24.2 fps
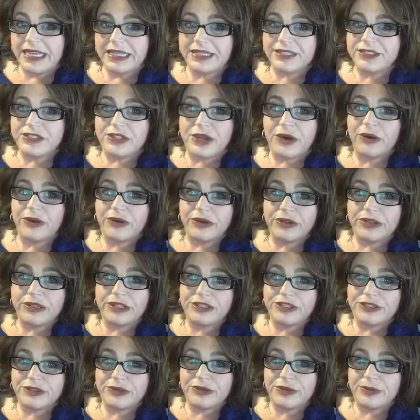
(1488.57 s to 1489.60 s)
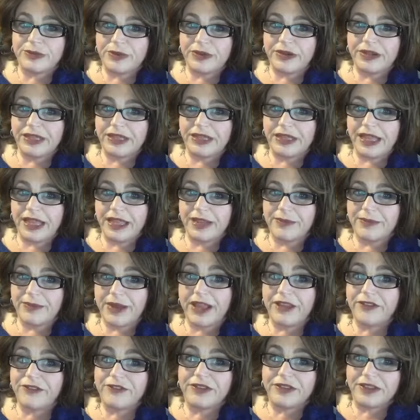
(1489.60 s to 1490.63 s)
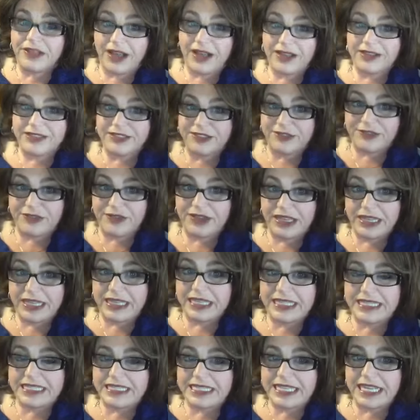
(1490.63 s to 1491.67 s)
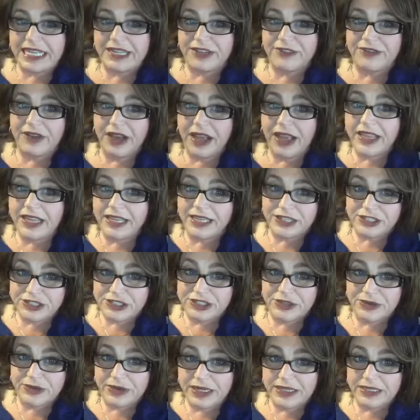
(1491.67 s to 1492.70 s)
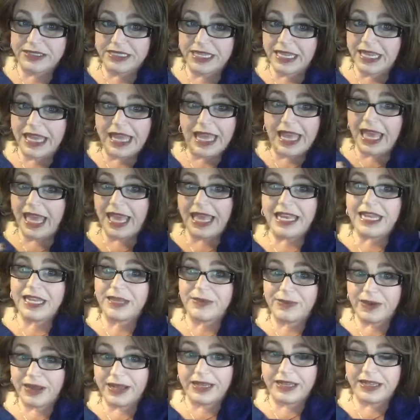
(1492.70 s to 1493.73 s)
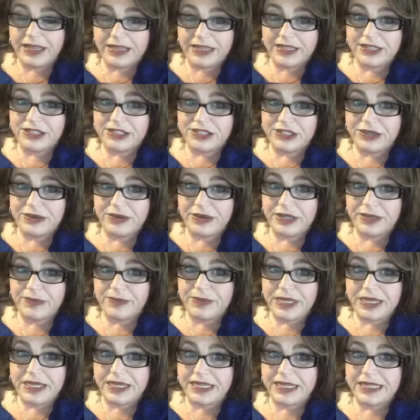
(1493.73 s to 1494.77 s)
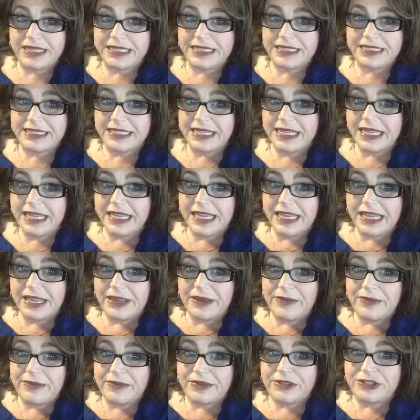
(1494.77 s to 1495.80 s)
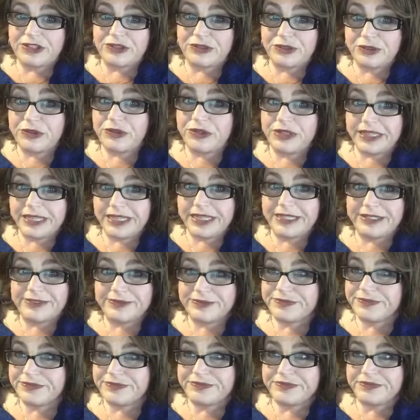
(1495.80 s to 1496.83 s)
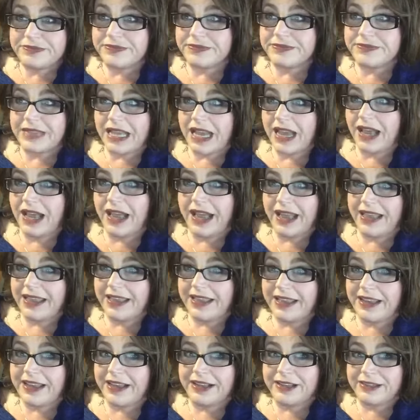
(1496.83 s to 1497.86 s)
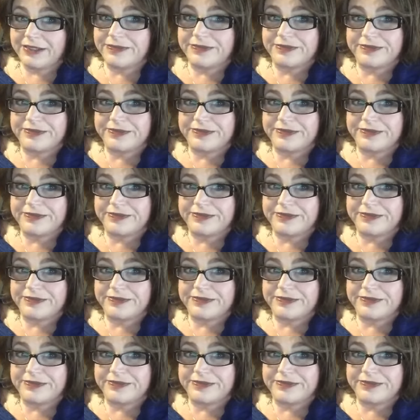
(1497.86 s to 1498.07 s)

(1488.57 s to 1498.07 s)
totally doable. And my philosophy is that if I can do it, anybody can do it, because truly, I